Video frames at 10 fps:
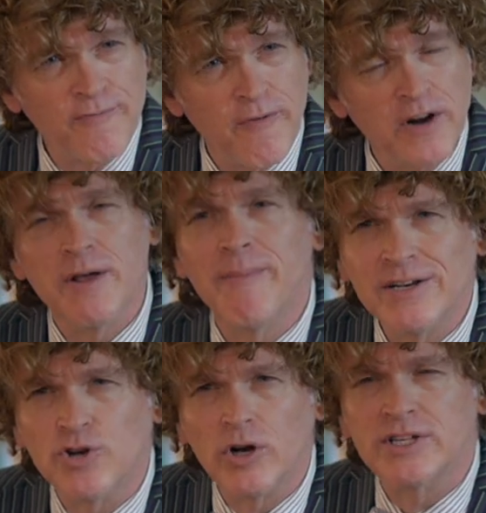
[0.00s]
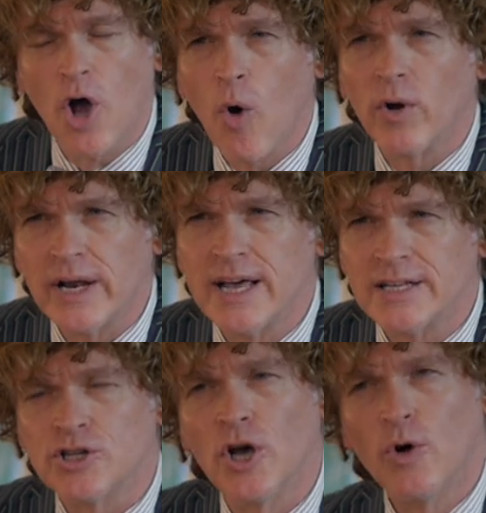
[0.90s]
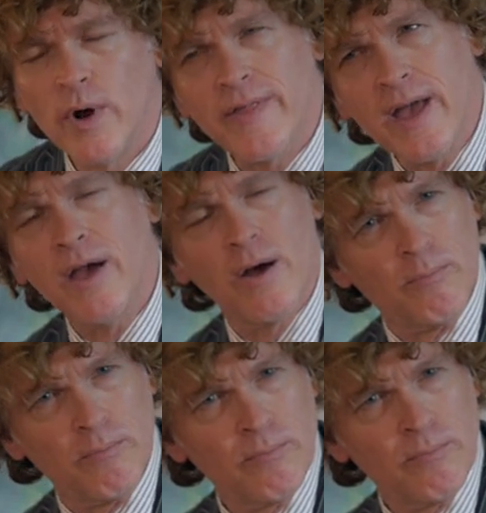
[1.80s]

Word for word: fundamental is holiness with him